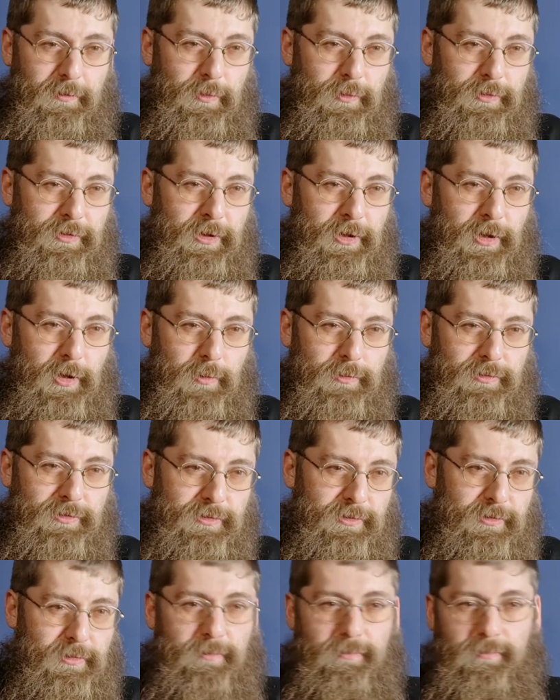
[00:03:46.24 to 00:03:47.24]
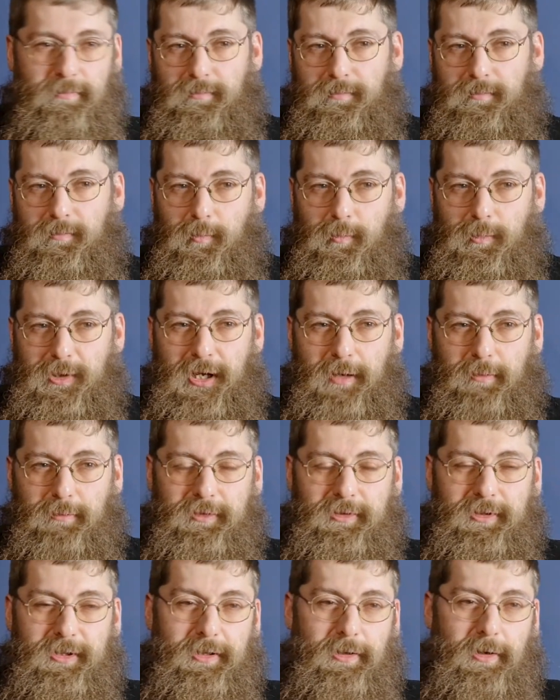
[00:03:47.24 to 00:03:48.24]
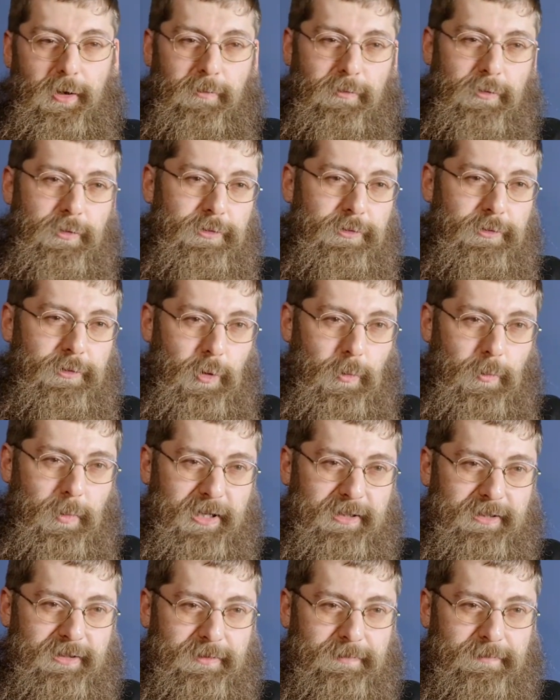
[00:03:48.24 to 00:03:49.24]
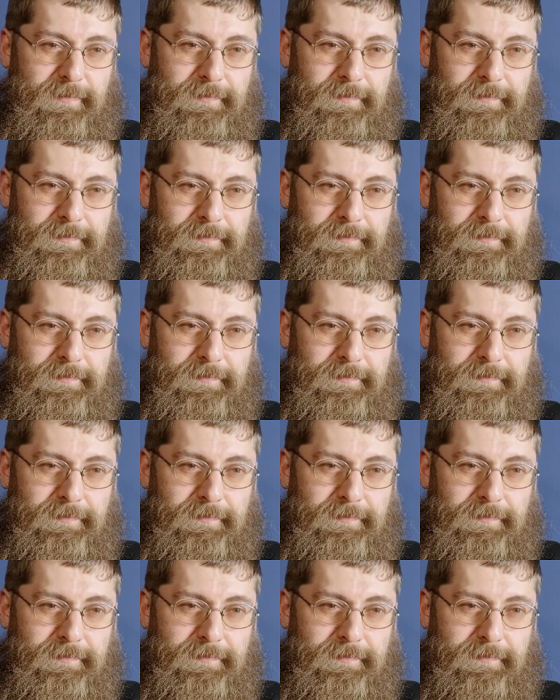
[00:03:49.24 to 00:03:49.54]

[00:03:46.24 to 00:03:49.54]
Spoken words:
of using oats without the obvious drawbacks.